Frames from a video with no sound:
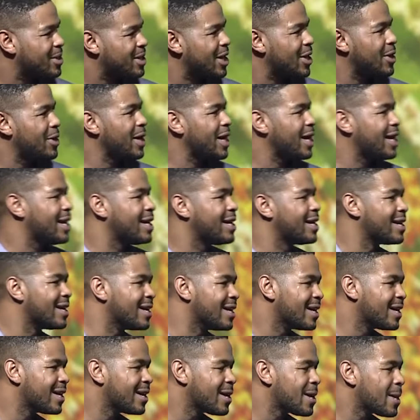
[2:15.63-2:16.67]
I'm still
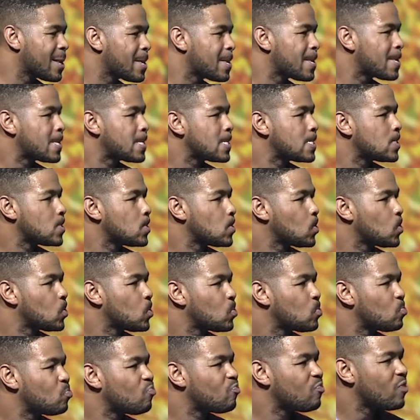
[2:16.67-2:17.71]
here.
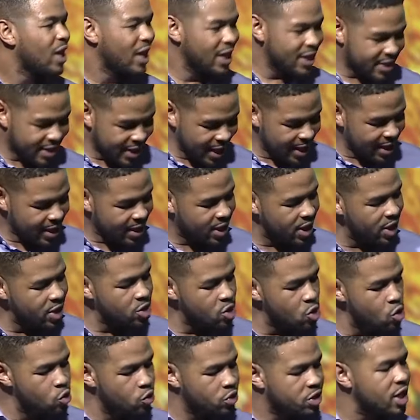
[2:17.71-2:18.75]
He said, the
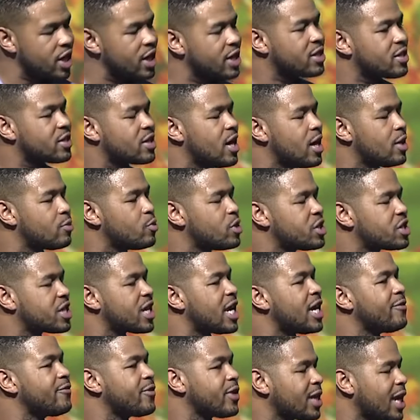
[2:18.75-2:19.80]
good news is, son, we
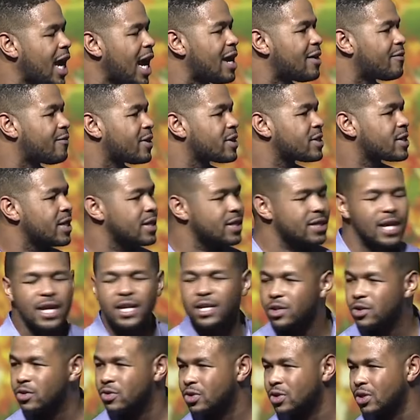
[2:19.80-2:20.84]
saved your life. I said,
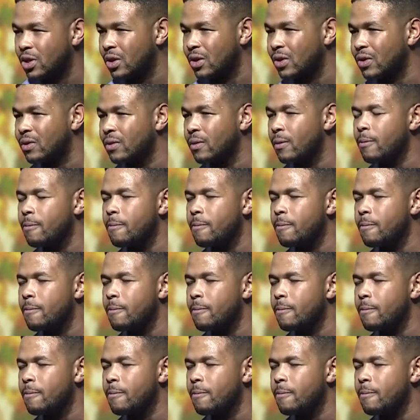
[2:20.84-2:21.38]
thank you, sir.